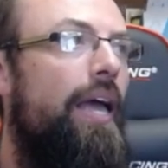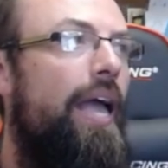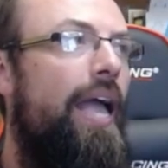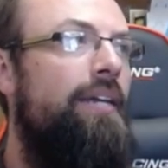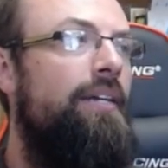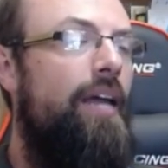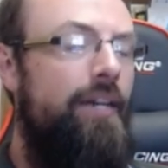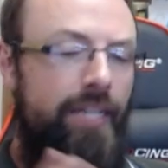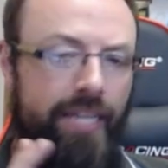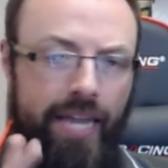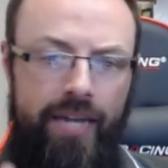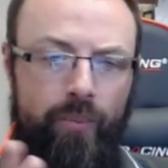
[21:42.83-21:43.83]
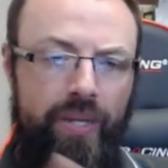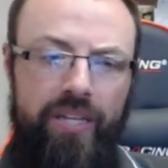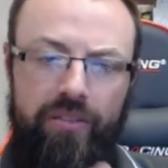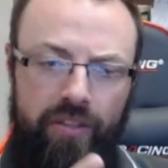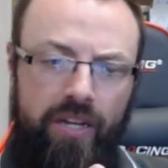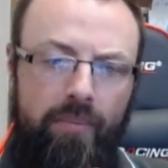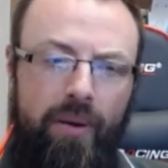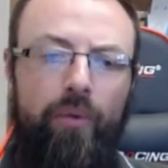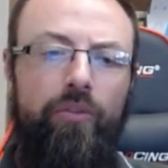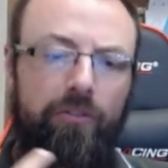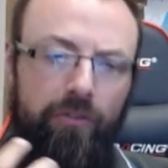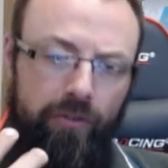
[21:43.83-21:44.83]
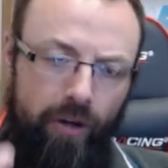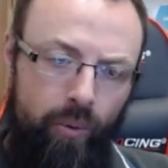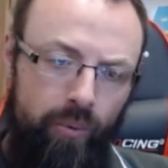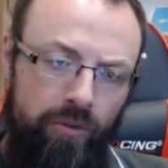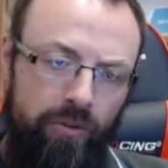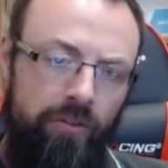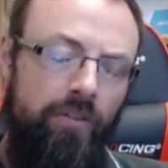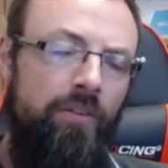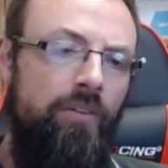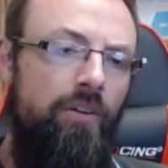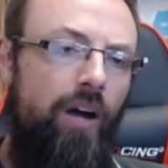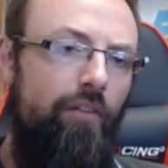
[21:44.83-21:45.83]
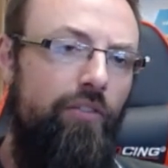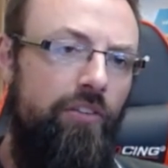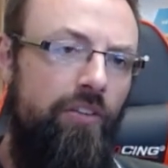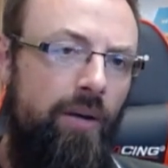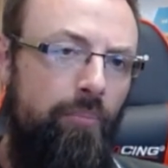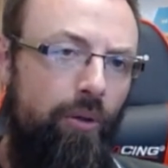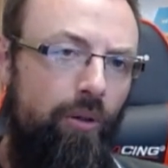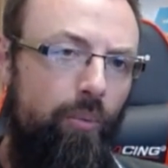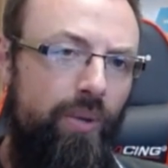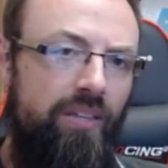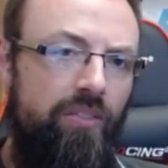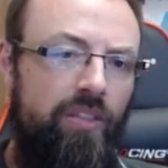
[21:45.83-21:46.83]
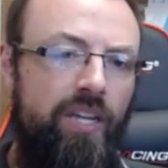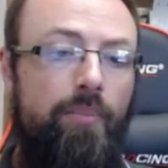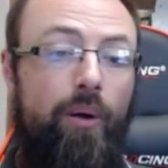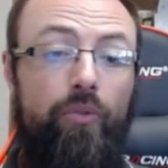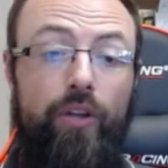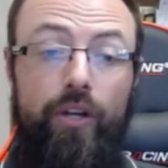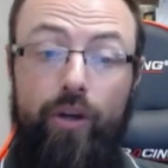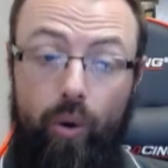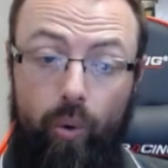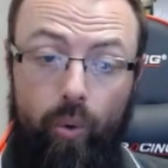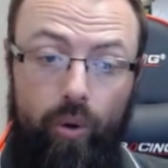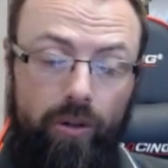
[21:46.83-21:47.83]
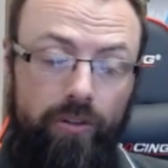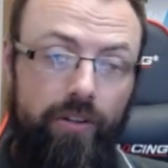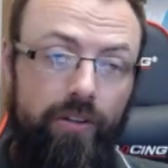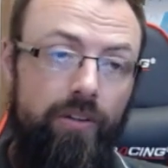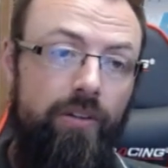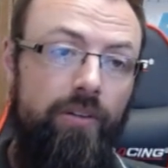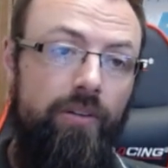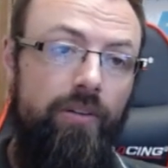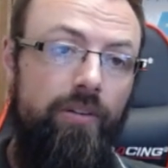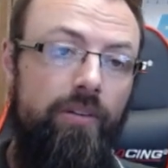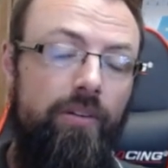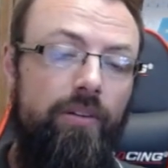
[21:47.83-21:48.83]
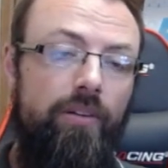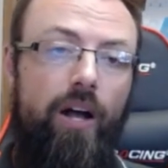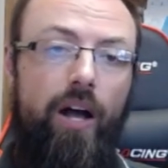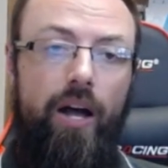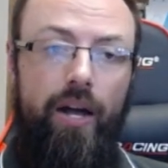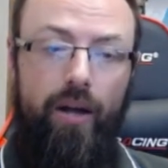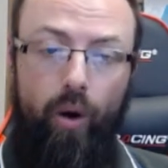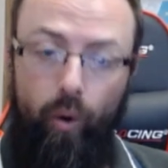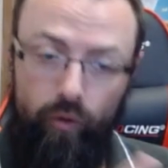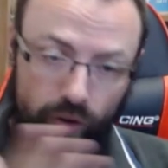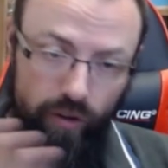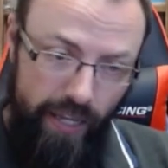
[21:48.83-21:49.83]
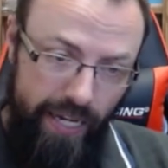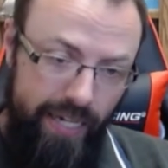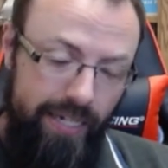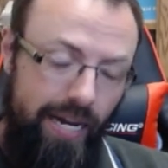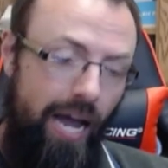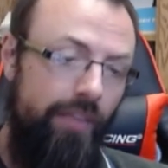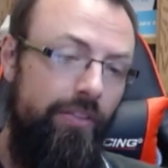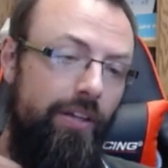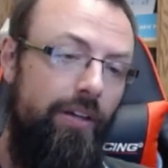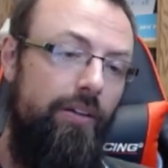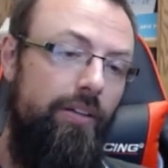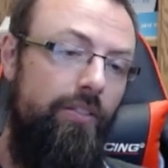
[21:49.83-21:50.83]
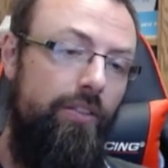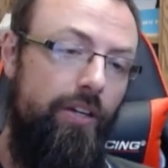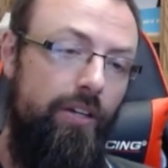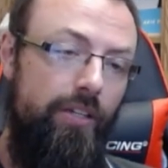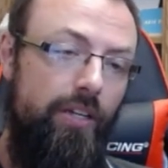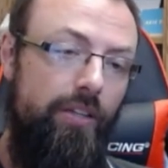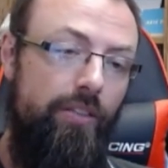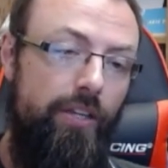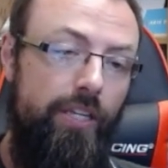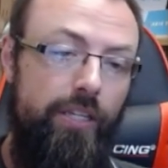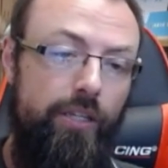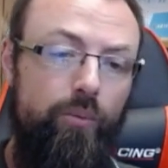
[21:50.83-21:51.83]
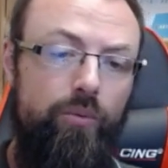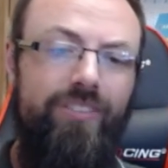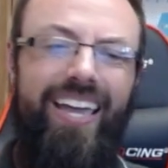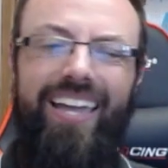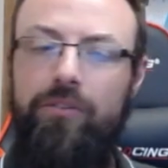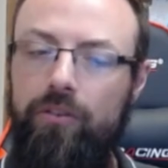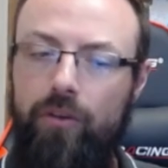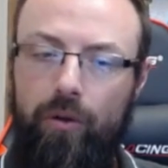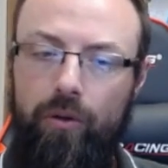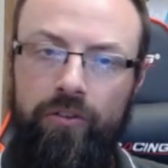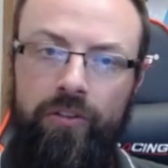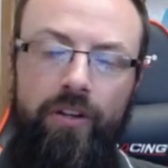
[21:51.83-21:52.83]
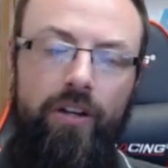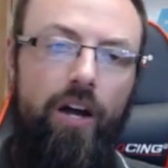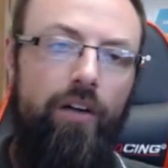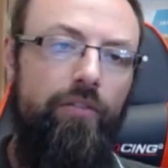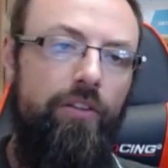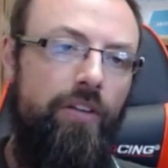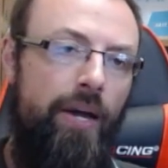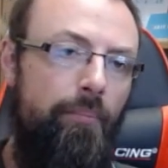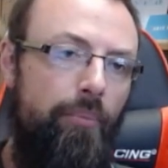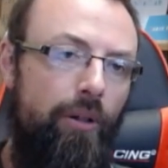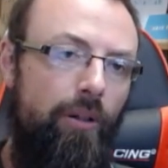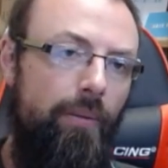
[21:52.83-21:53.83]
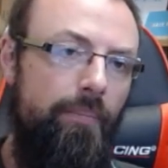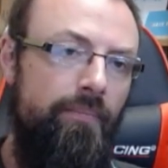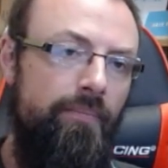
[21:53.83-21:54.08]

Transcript: And, and again, we can think about the stones of the temple. We can think about the gold uh, overlaid on the, the, the utensils of the temple.